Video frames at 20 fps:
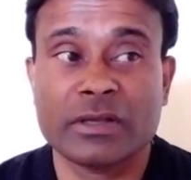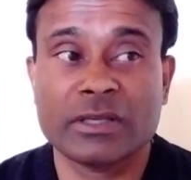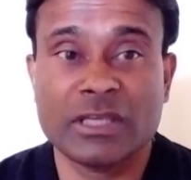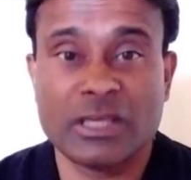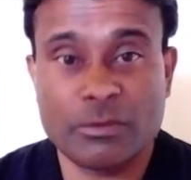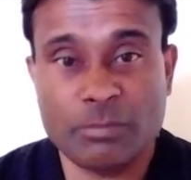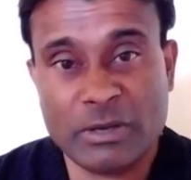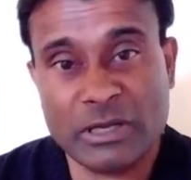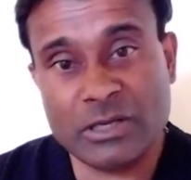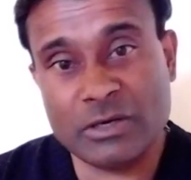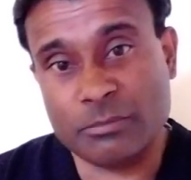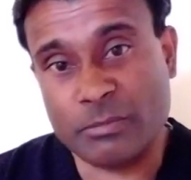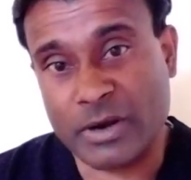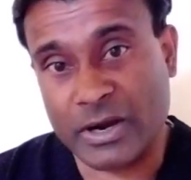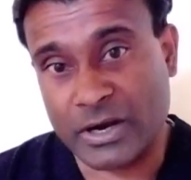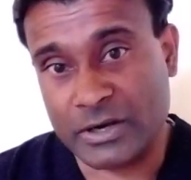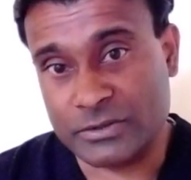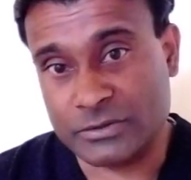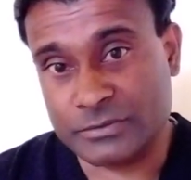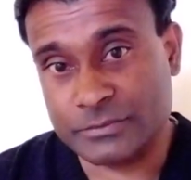keeping in
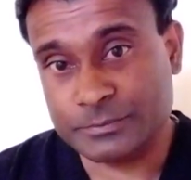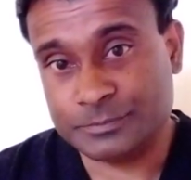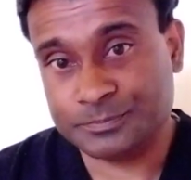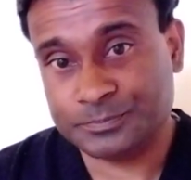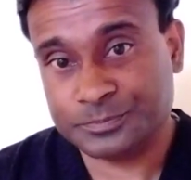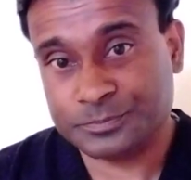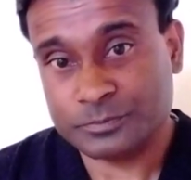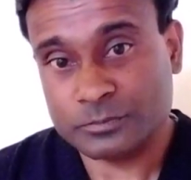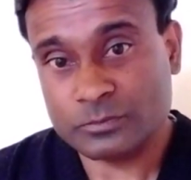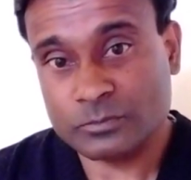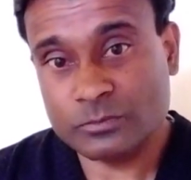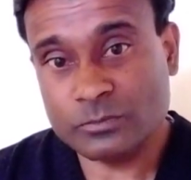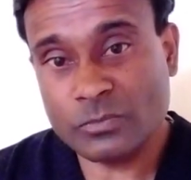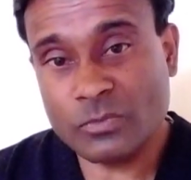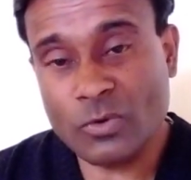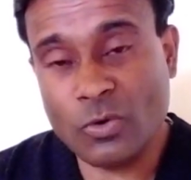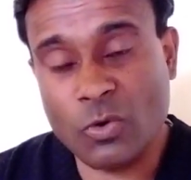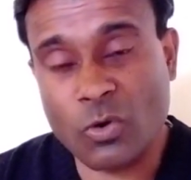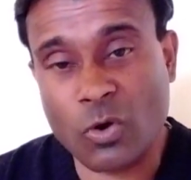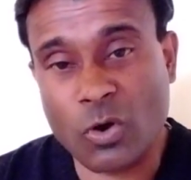mind
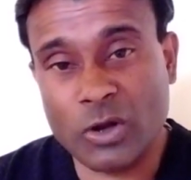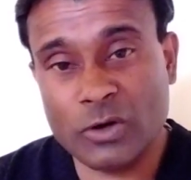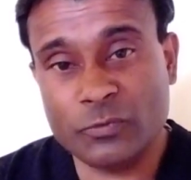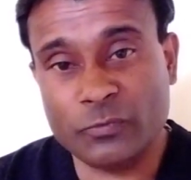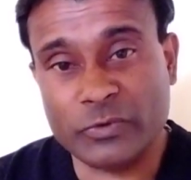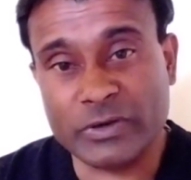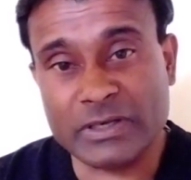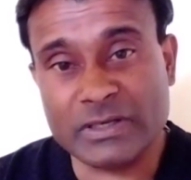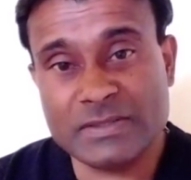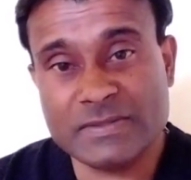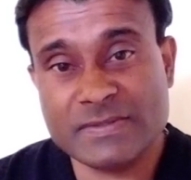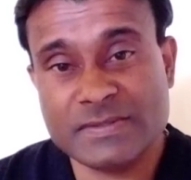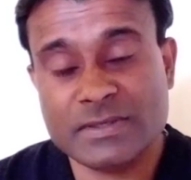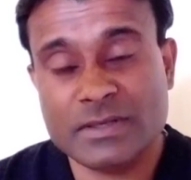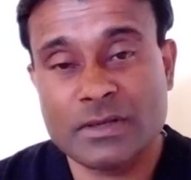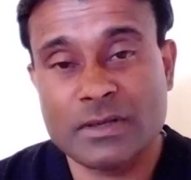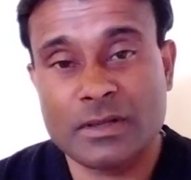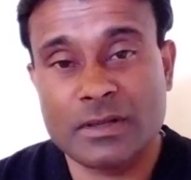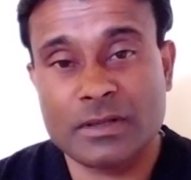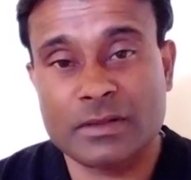always
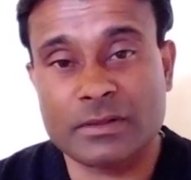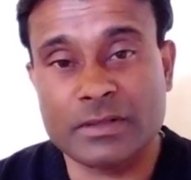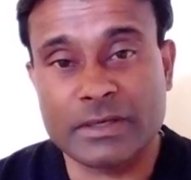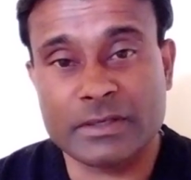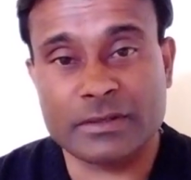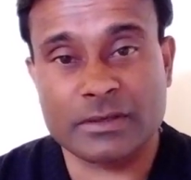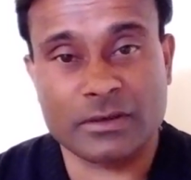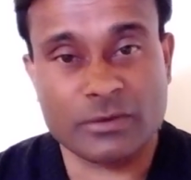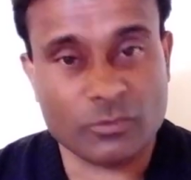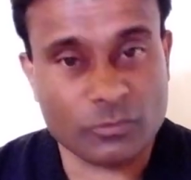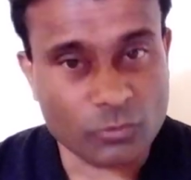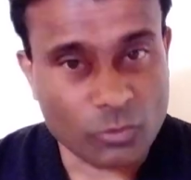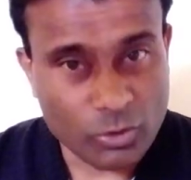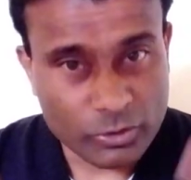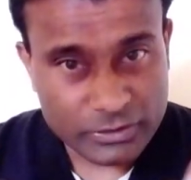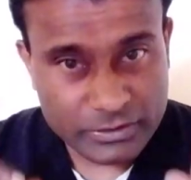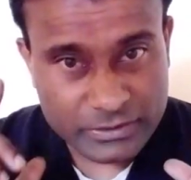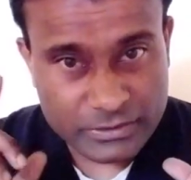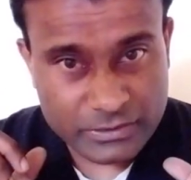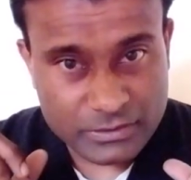that
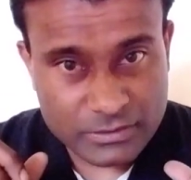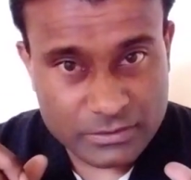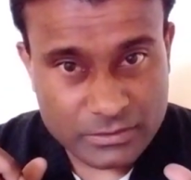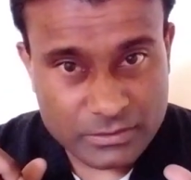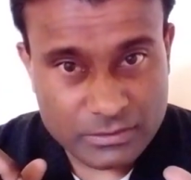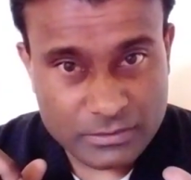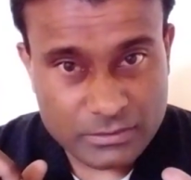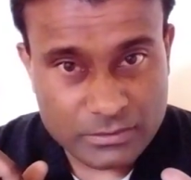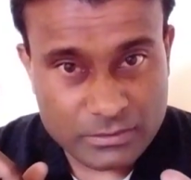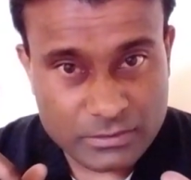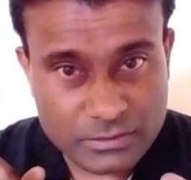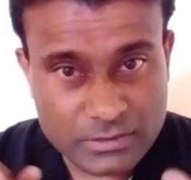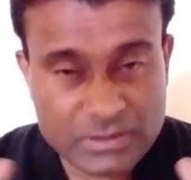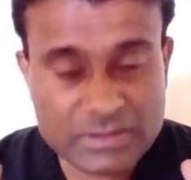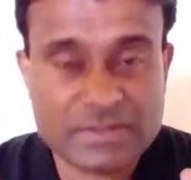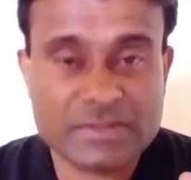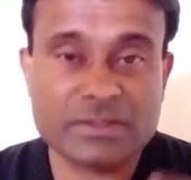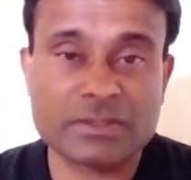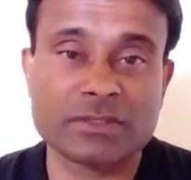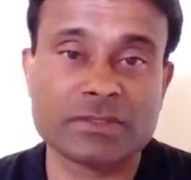what
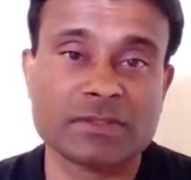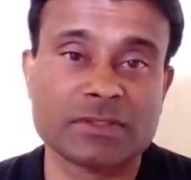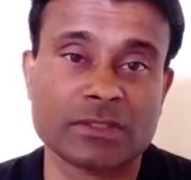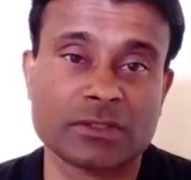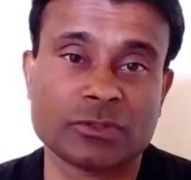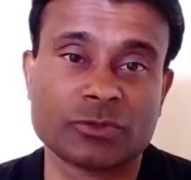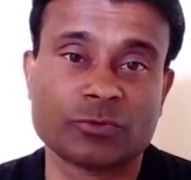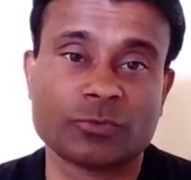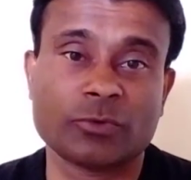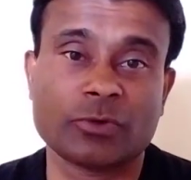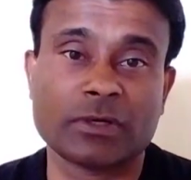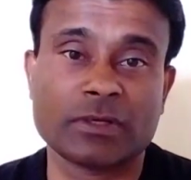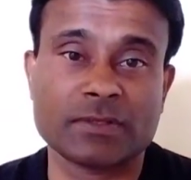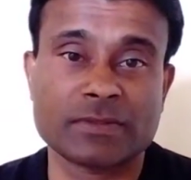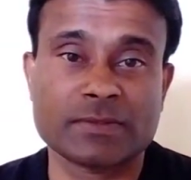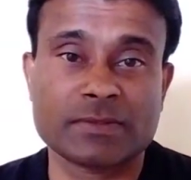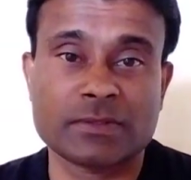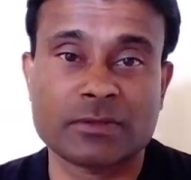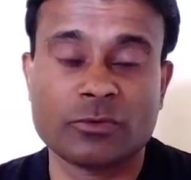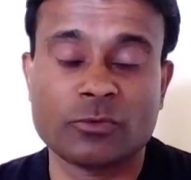is research for
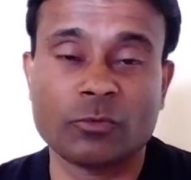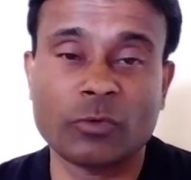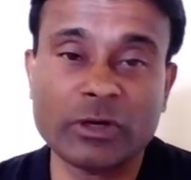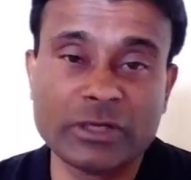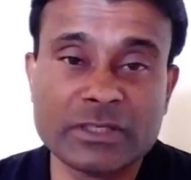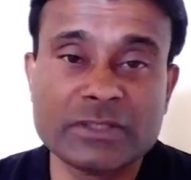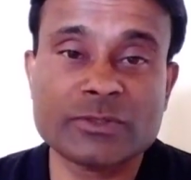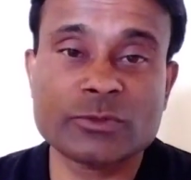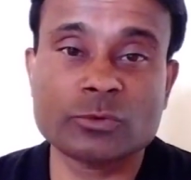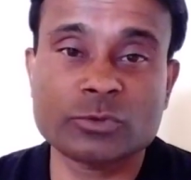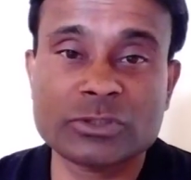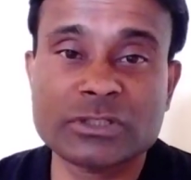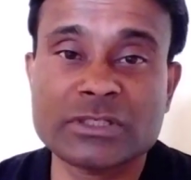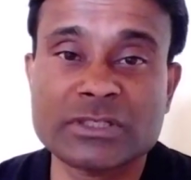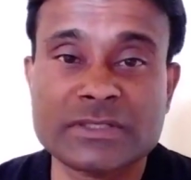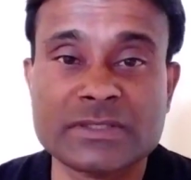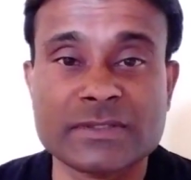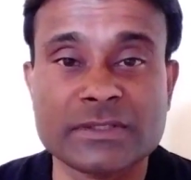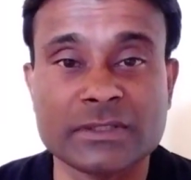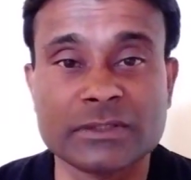us, what is social
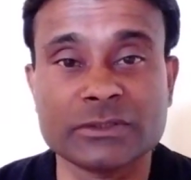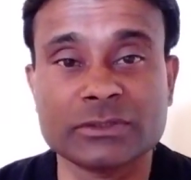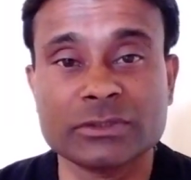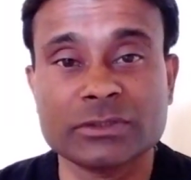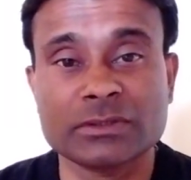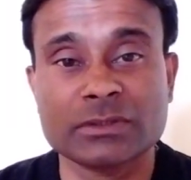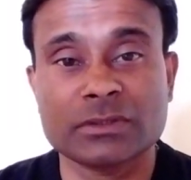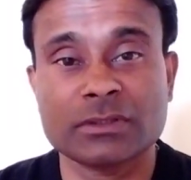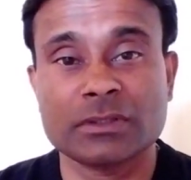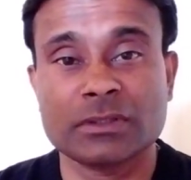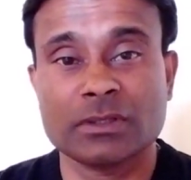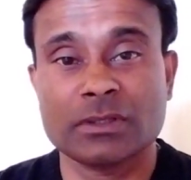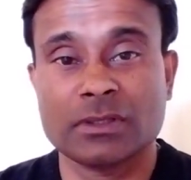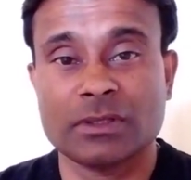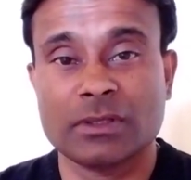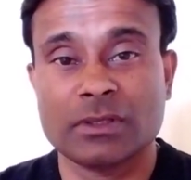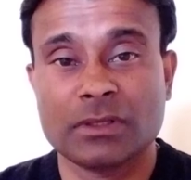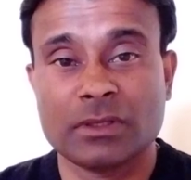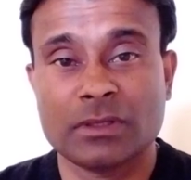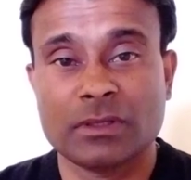research
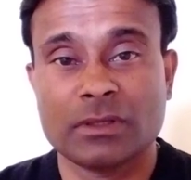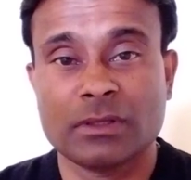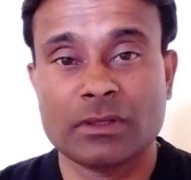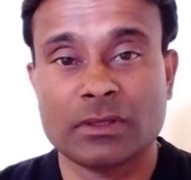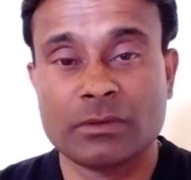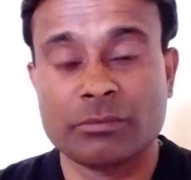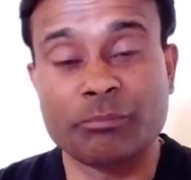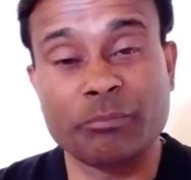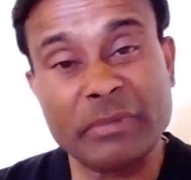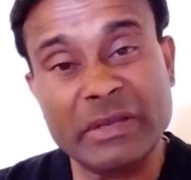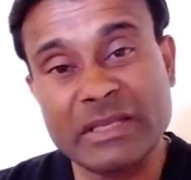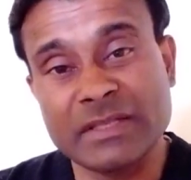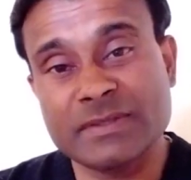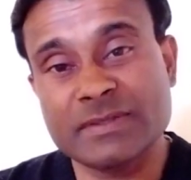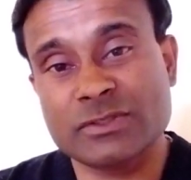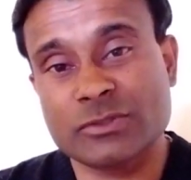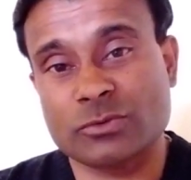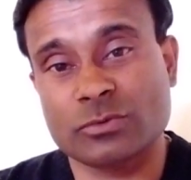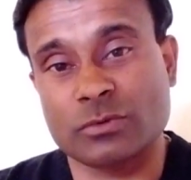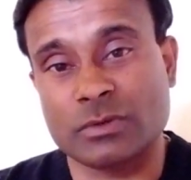
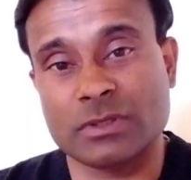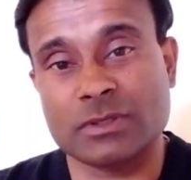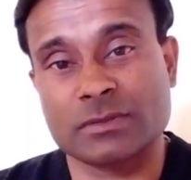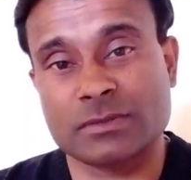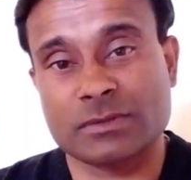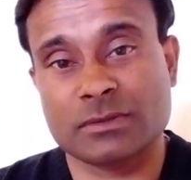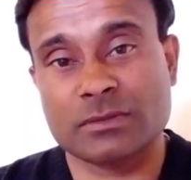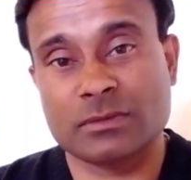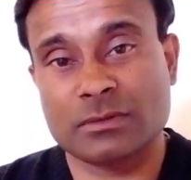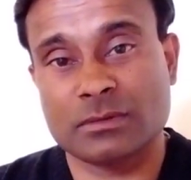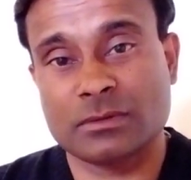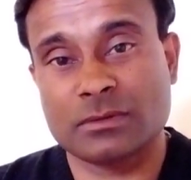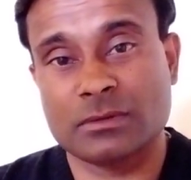means to us,